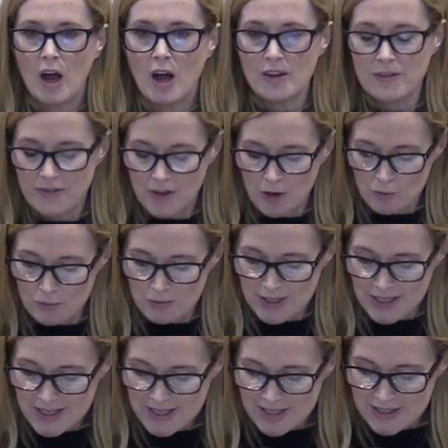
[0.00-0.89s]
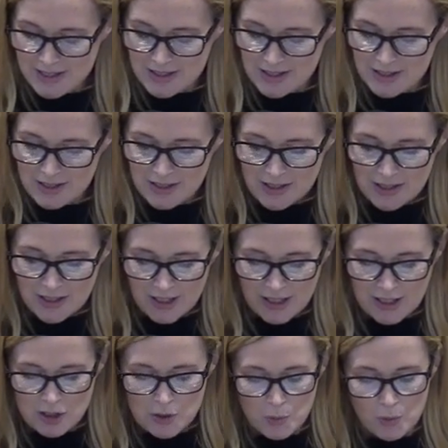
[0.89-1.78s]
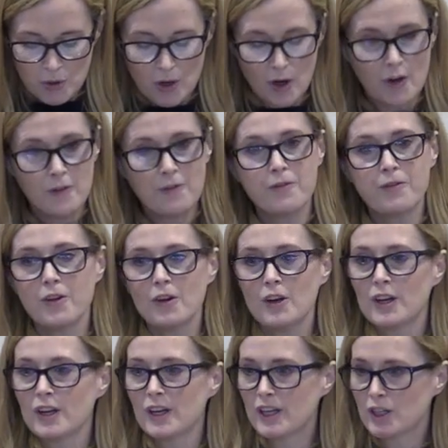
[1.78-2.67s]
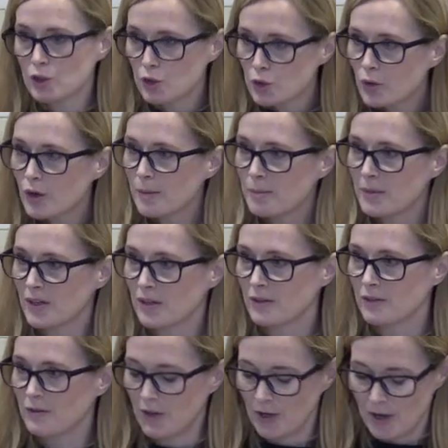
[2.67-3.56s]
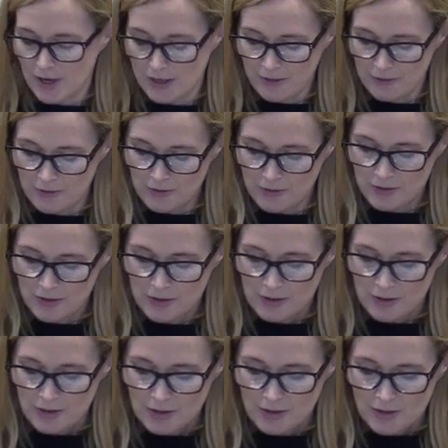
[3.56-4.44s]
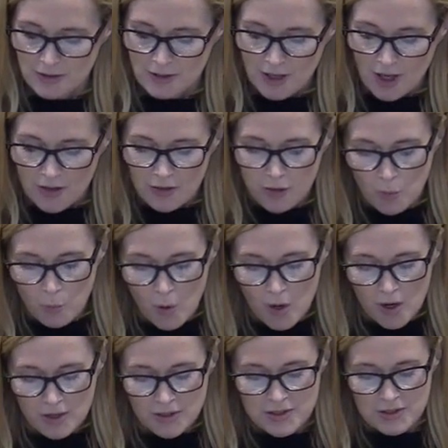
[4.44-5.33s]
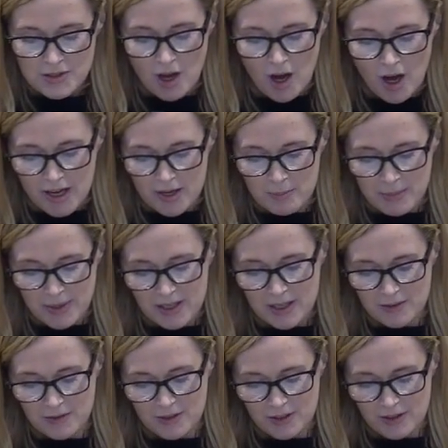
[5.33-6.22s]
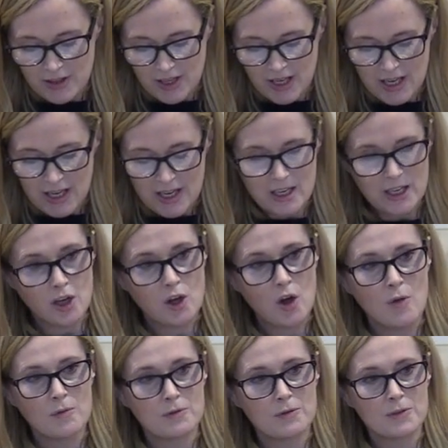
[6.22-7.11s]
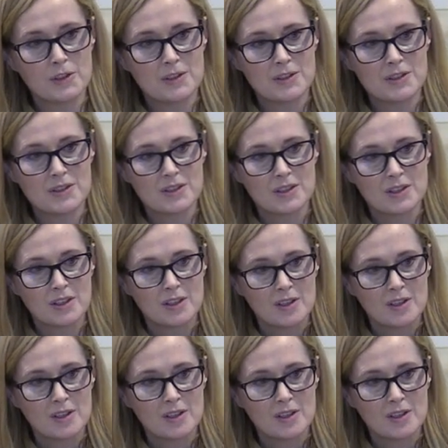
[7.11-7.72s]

I felt released into a, a fuller enjoyment of life. And the words that I had been given at the healing conference